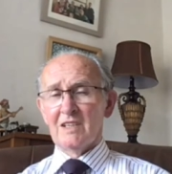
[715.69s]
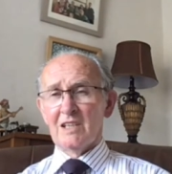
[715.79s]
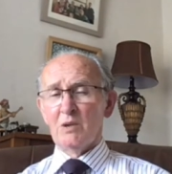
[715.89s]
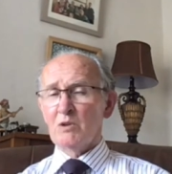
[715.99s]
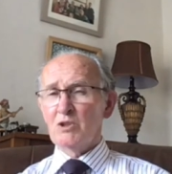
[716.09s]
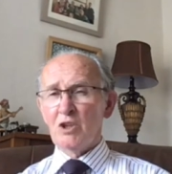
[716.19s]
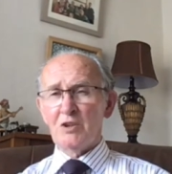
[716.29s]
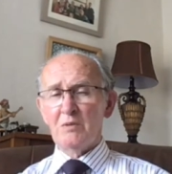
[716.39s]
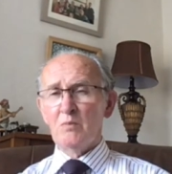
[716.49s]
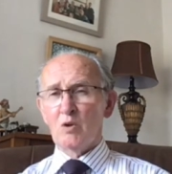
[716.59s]
There was
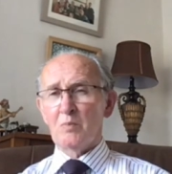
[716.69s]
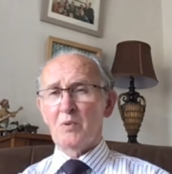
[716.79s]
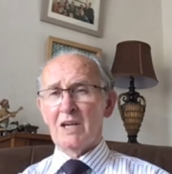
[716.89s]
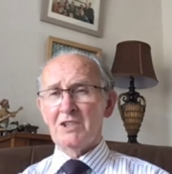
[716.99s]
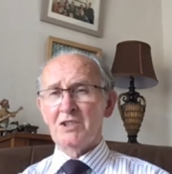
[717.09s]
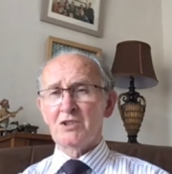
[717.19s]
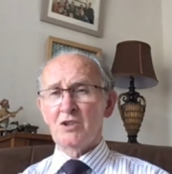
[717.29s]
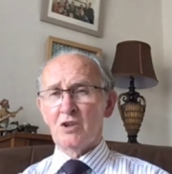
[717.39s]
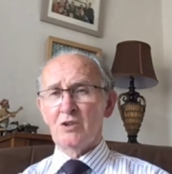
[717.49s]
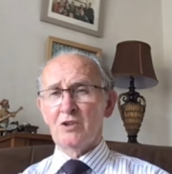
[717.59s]
nothing more precious
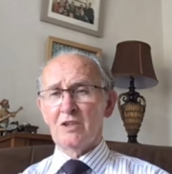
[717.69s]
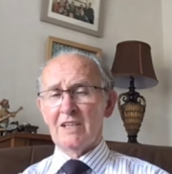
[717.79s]
God could